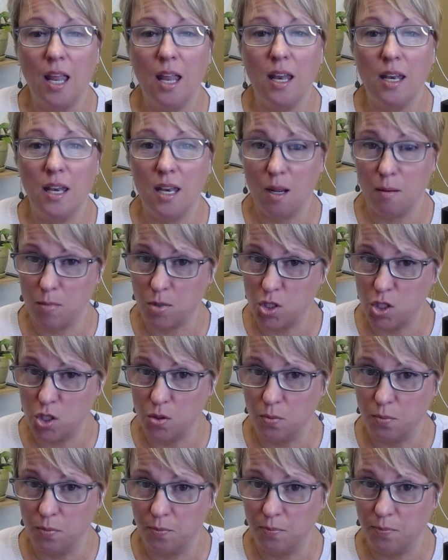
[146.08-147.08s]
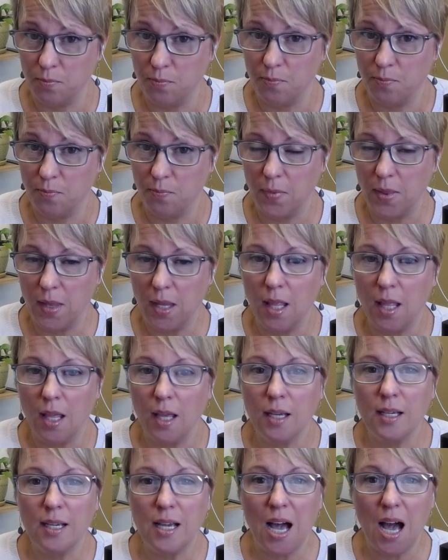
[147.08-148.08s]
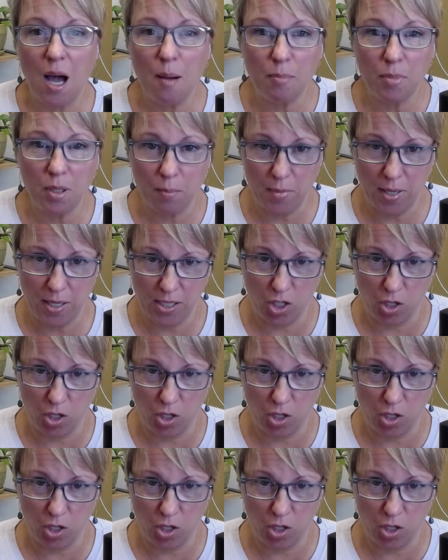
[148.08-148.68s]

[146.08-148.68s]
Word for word: Number two, compliment